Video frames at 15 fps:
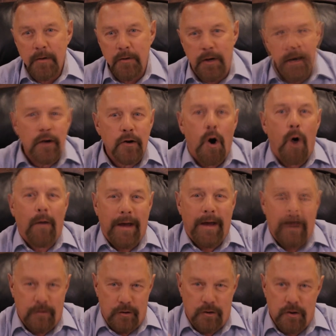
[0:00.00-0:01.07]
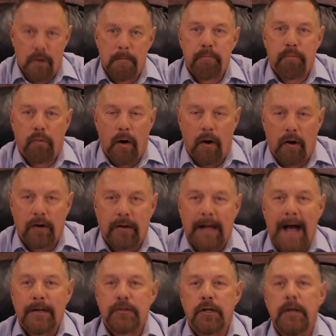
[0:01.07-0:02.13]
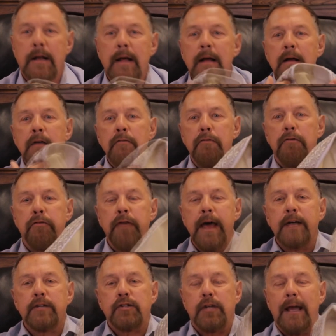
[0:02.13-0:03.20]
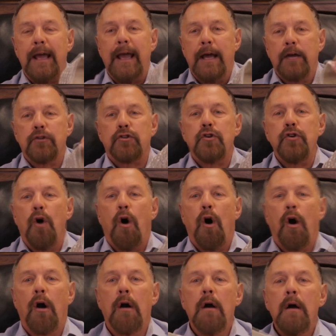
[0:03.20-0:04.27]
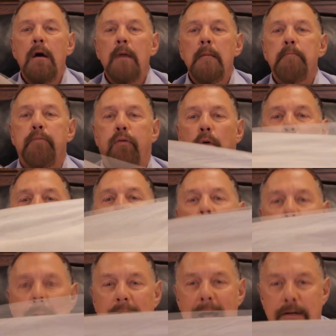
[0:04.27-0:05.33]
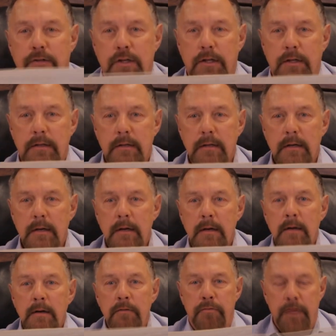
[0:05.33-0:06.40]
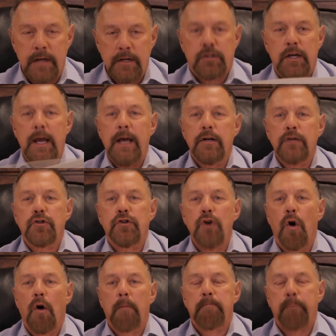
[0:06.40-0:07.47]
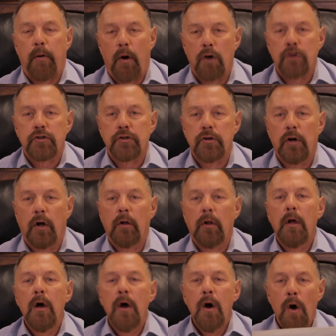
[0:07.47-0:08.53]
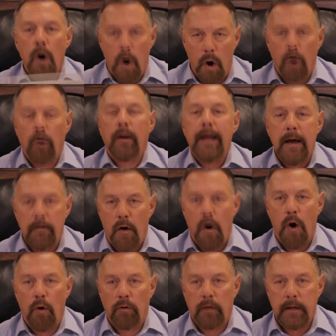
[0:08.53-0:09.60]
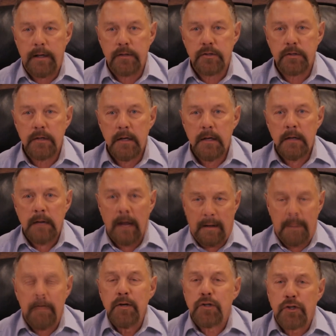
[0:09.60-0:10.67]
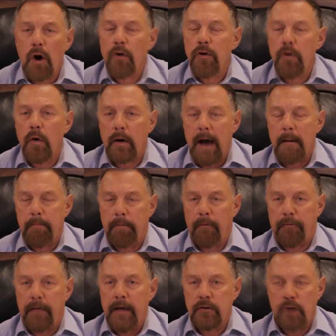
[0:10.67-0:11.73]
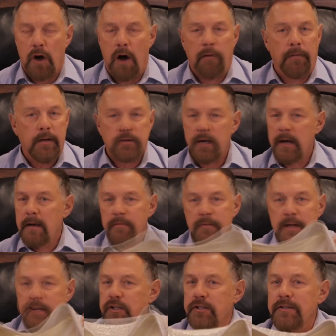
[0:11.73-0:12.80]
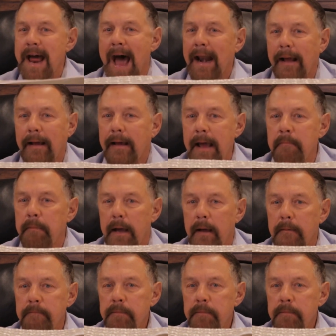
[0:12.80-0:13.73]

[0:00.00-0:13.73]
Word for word: you didn't go into your prayer closet. This is your prayer closet. This is your personal holy of holies." Now let me show you a couple things on this. This is not a gimmick.